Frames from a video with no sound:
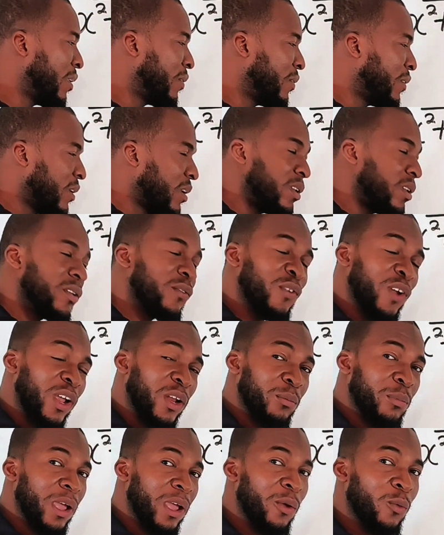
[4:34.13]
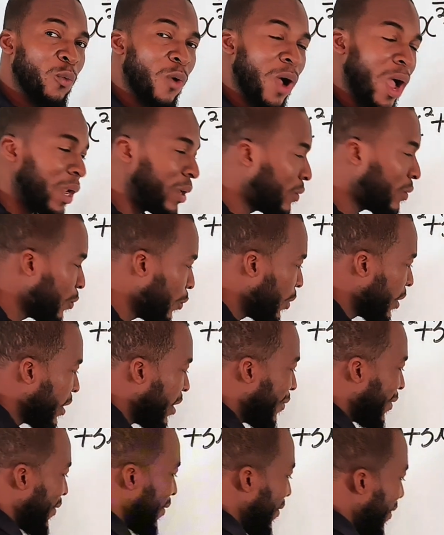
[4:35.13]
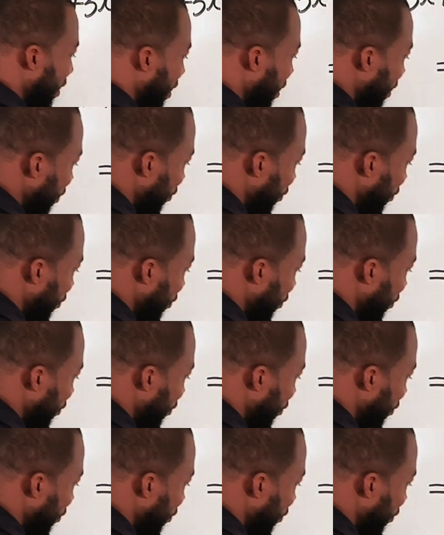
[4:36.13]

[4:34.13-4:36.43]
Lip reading: 3 divided by 1 will give us 3.